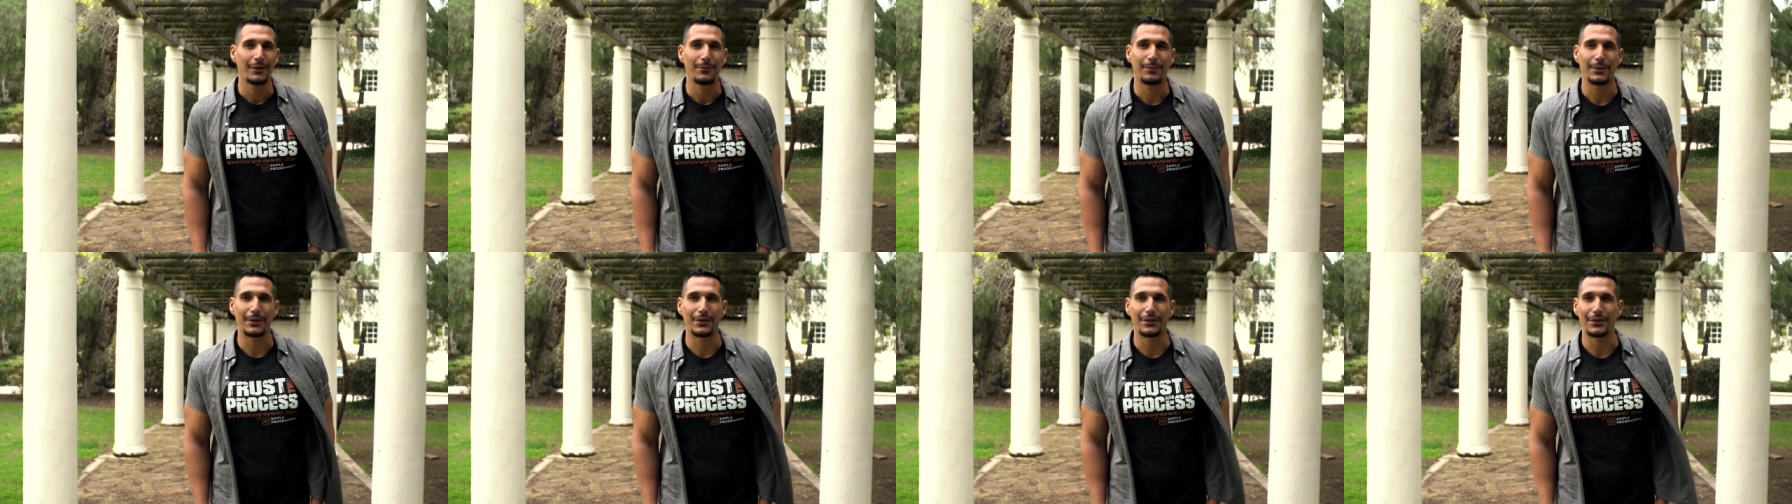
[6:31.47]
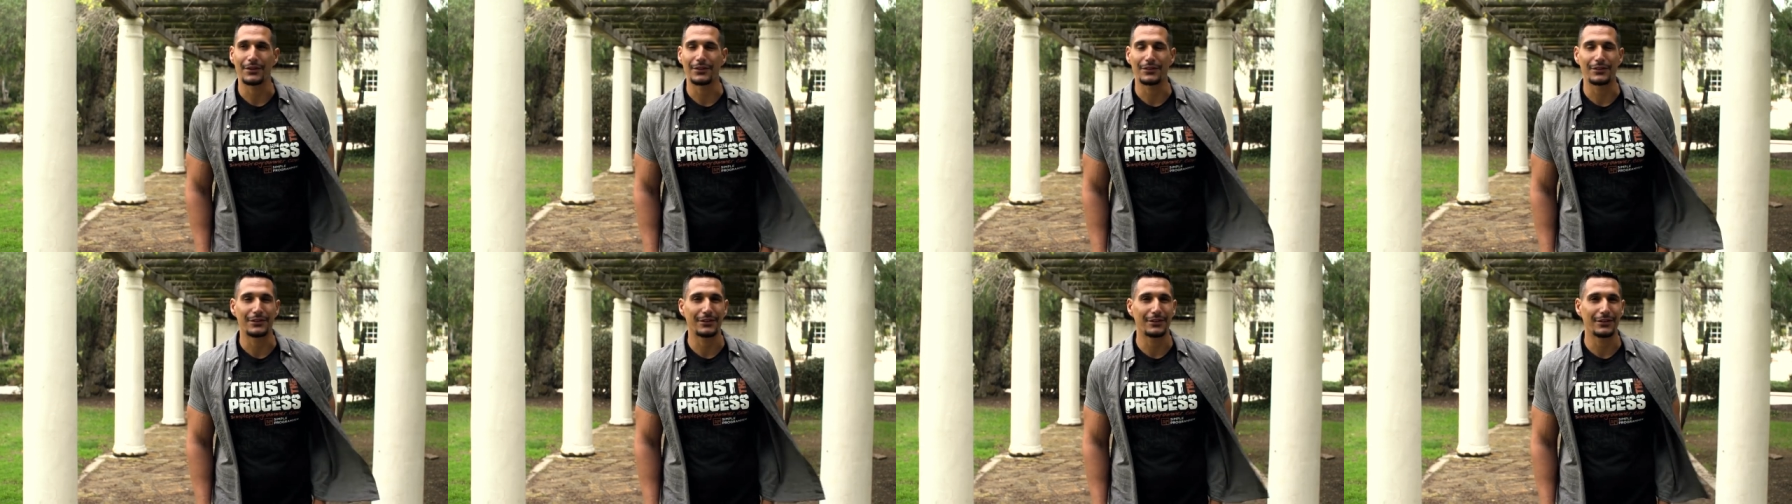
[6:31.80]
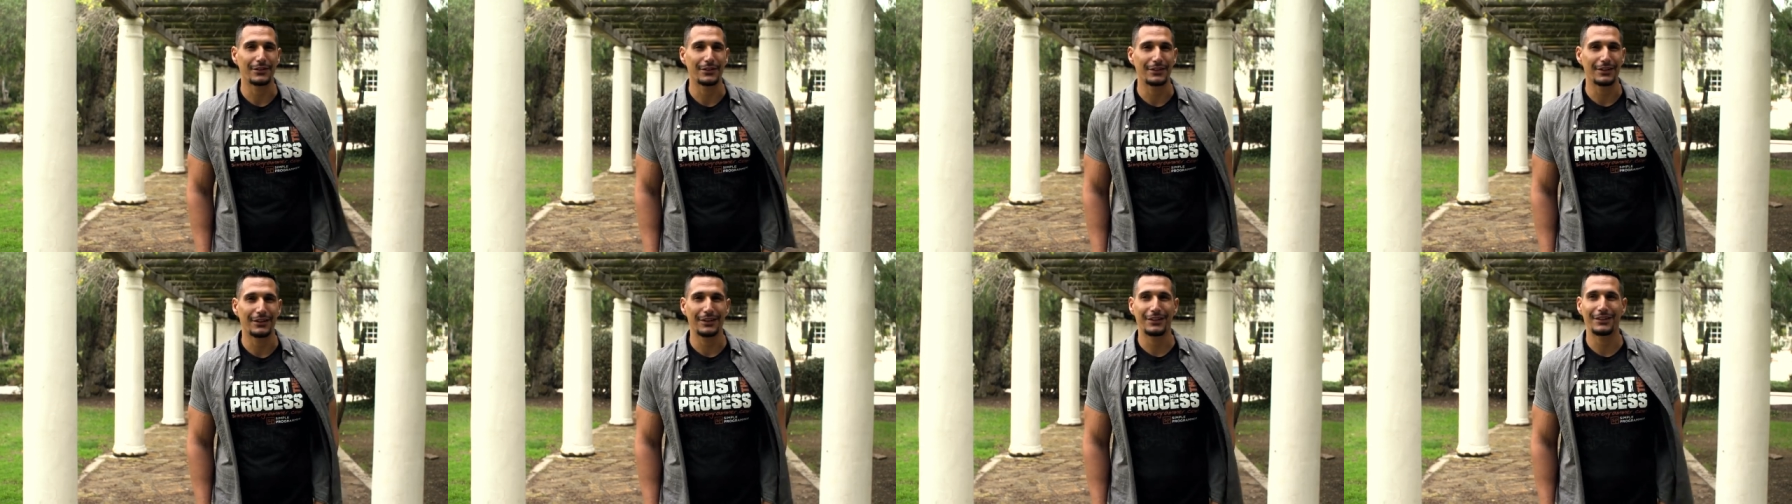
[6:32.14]
because
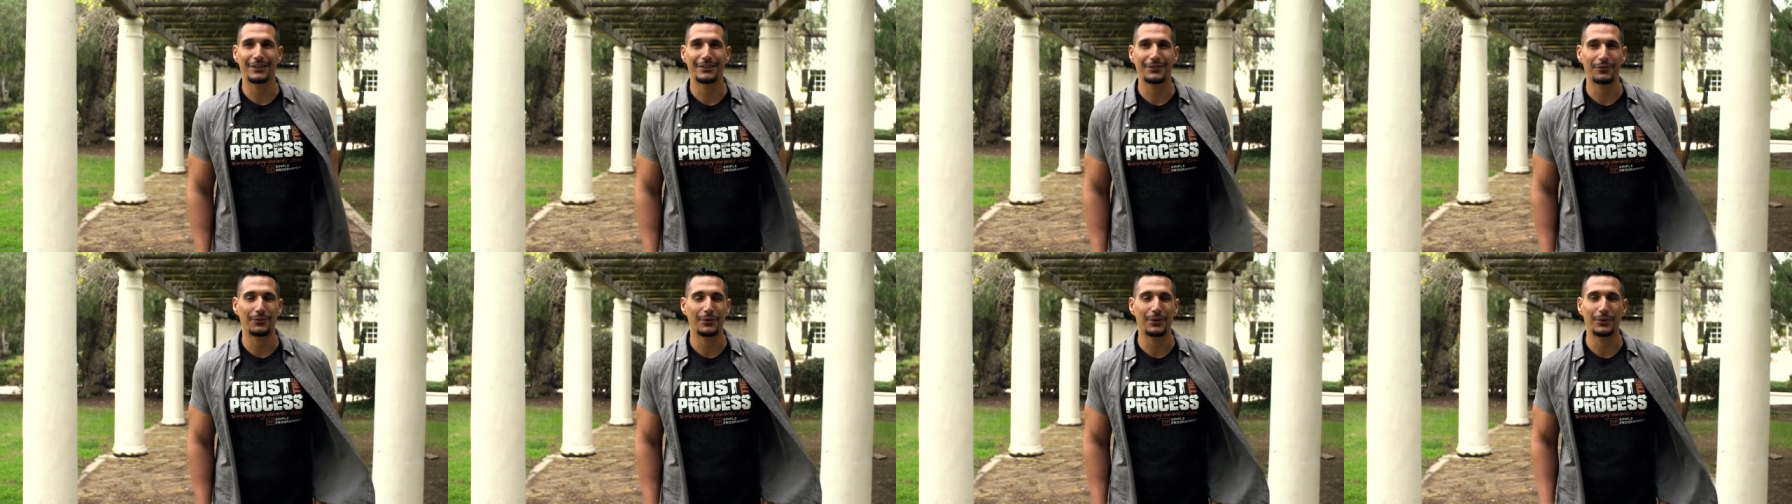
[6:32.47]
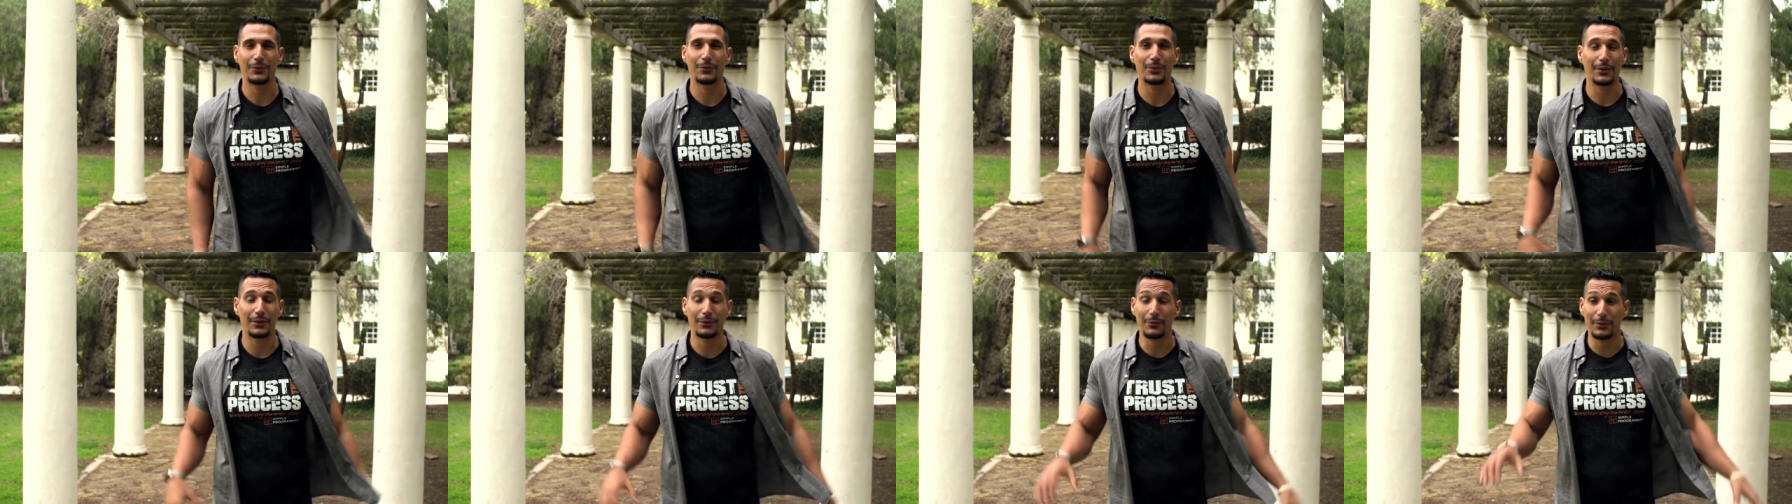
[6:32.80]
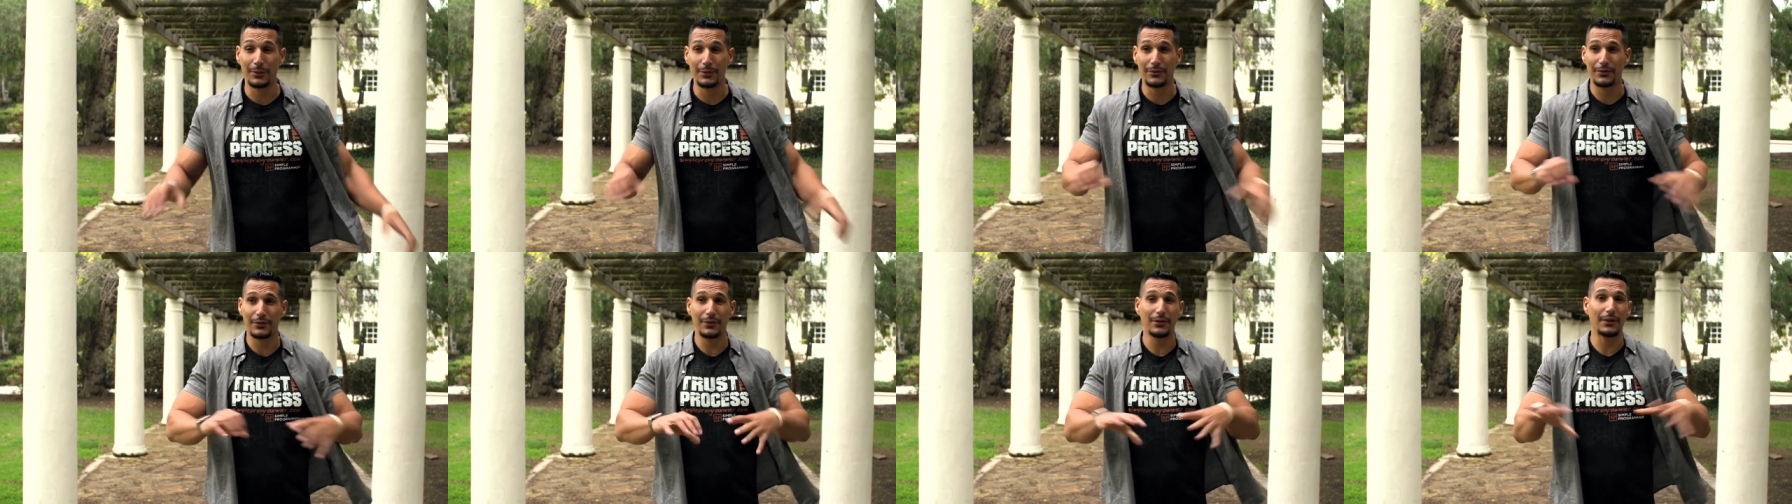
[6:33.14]

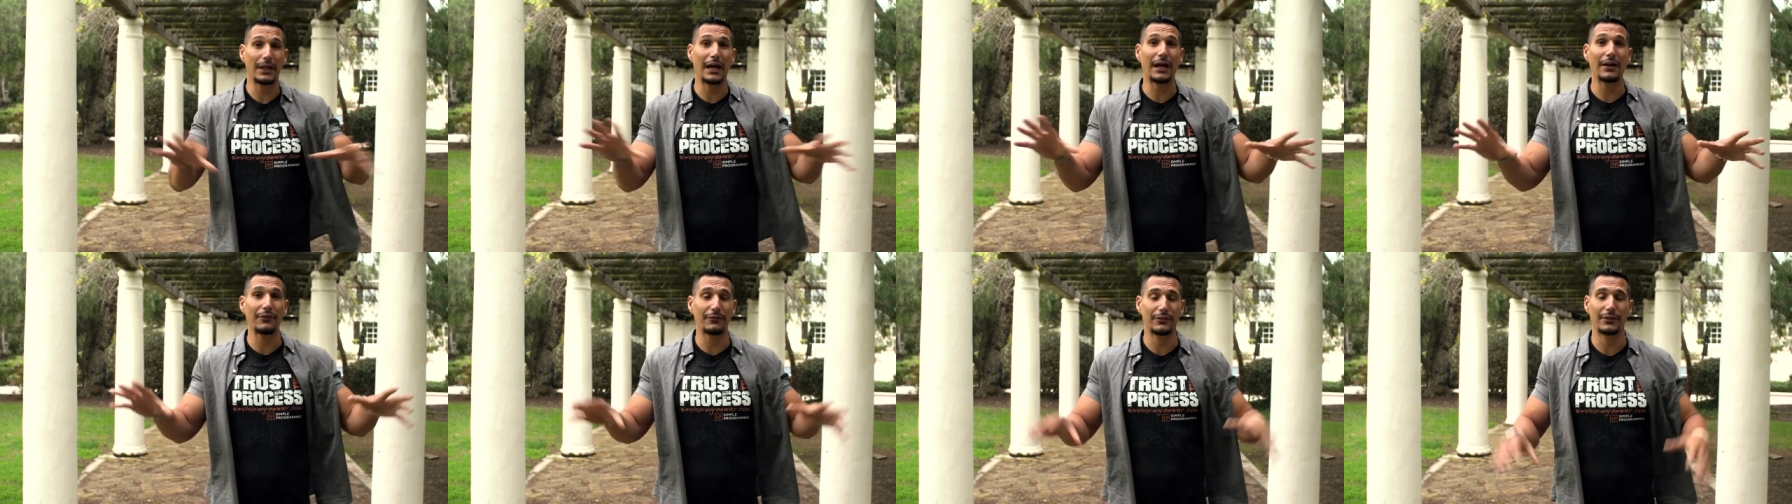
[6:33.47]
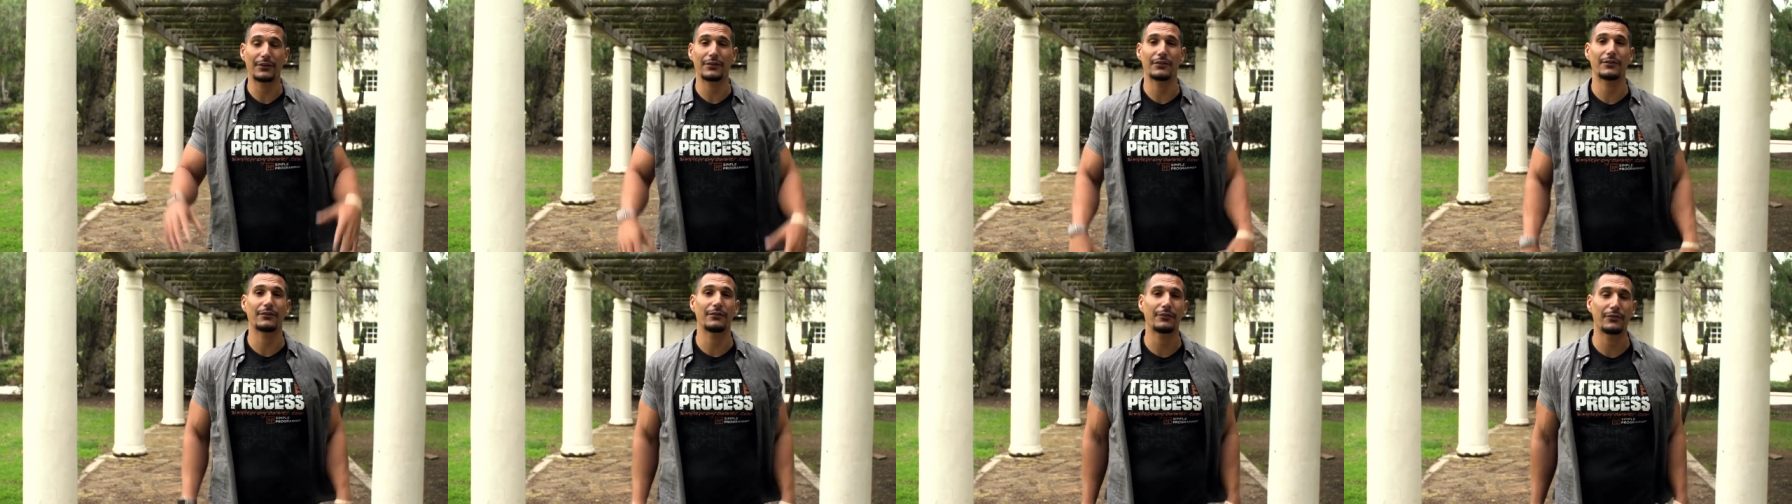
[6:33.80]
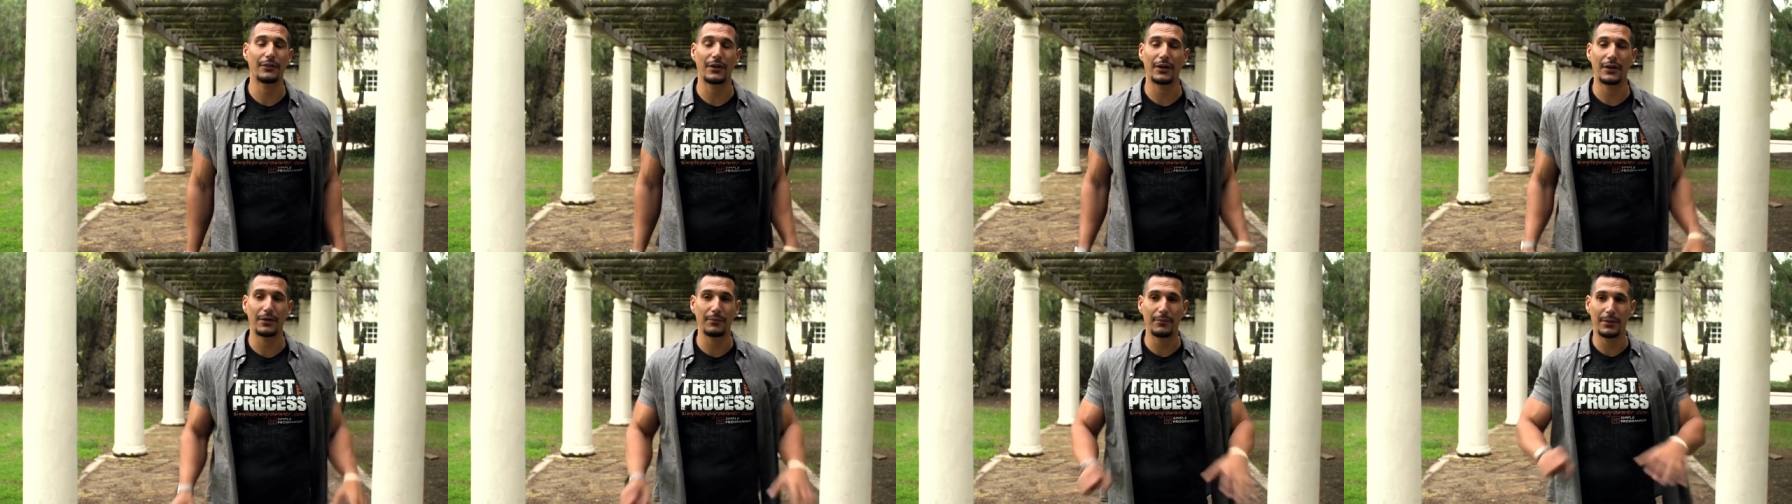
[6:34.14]
we still have this
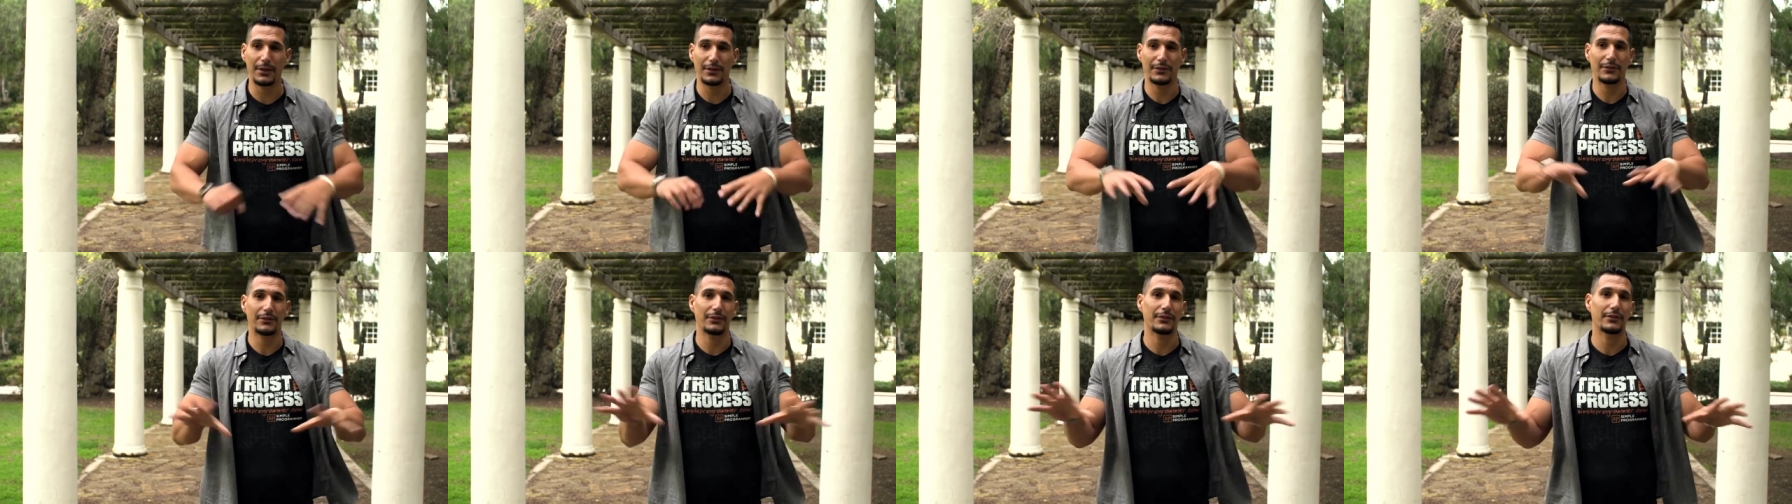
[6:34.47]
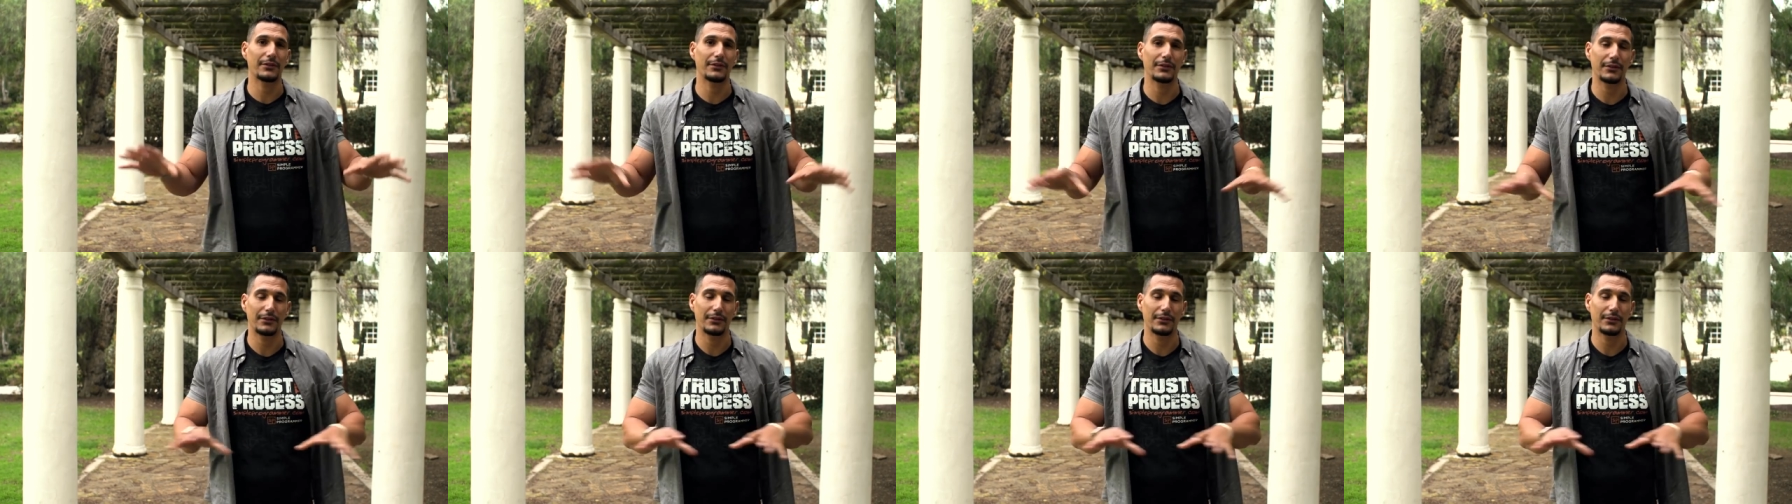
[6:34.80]
very much